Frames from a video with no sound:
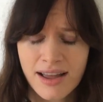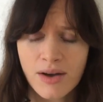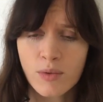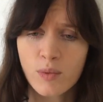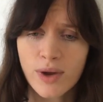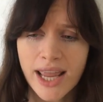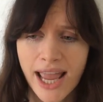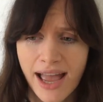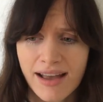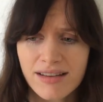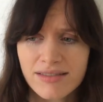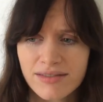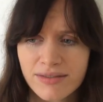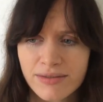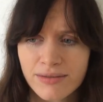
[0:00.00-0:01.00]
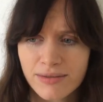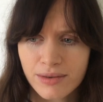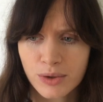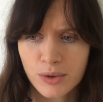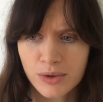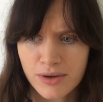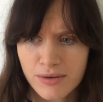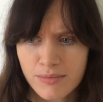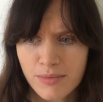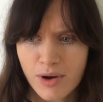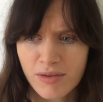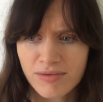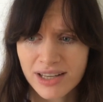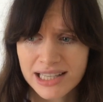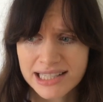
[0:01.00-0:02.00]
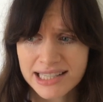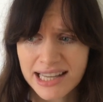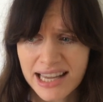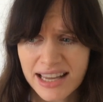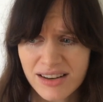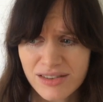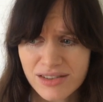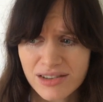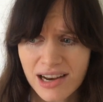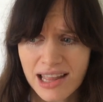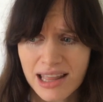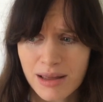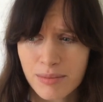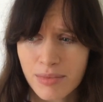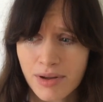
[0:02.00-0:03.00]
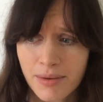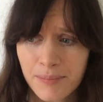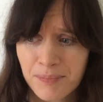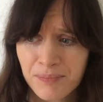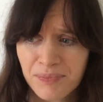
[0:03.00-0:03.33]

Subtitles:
We have autumn obviously in Australia, but